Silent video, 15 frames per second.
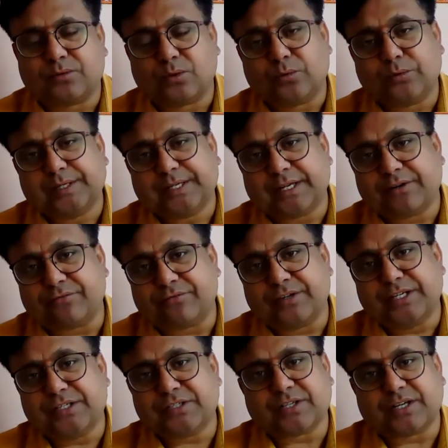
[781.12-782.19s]
No one can
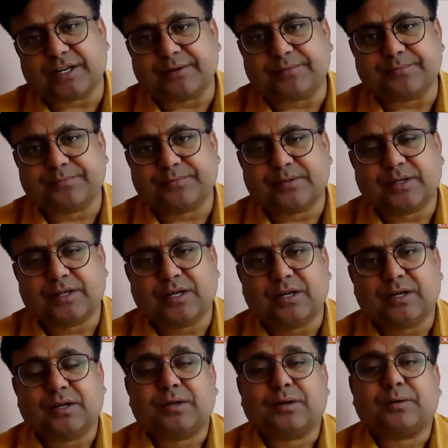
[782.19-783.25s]
win time.
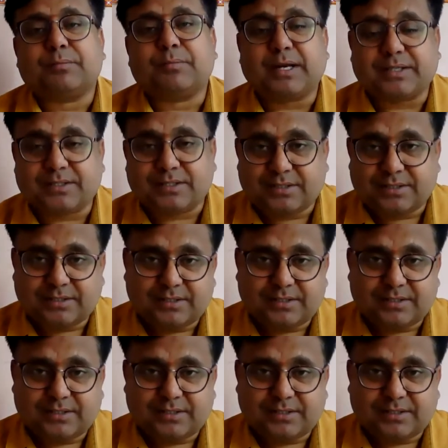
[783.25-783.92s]
But